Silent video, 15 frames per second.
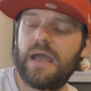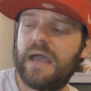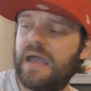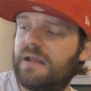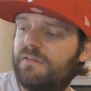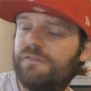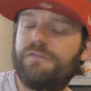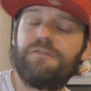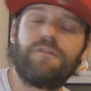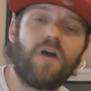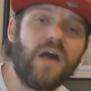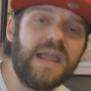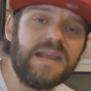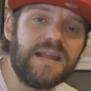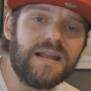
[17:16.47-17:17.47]
And
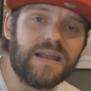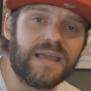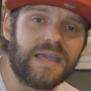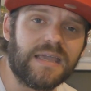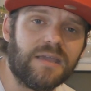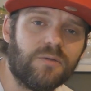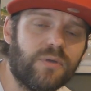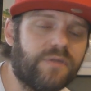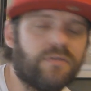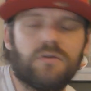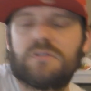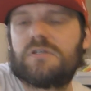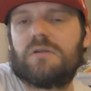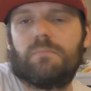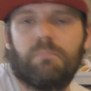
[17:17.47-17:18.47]
finally, we've
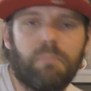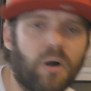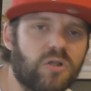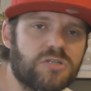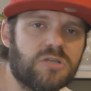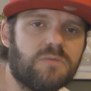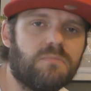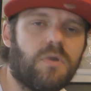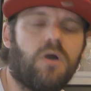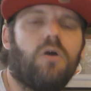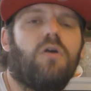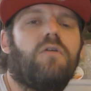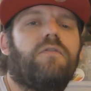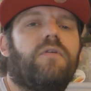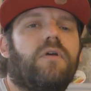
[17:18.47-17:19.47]
got to the bottom
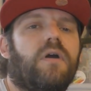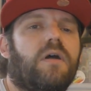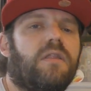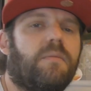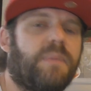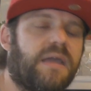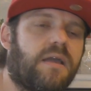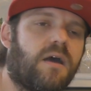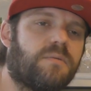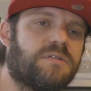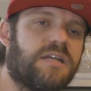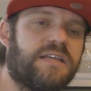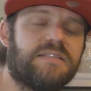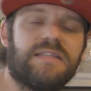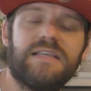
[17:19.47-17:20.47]
of the pickups
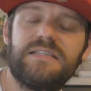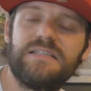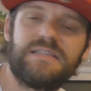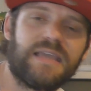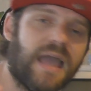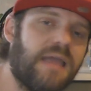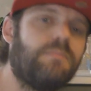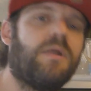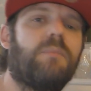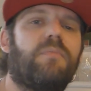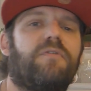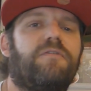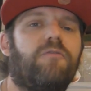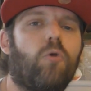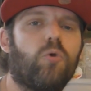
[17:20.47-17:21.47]
list. This is game
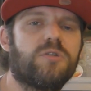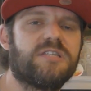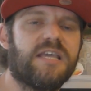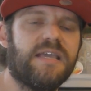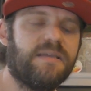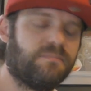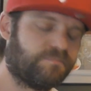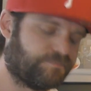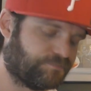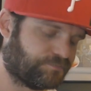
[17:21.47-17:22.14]
number 40.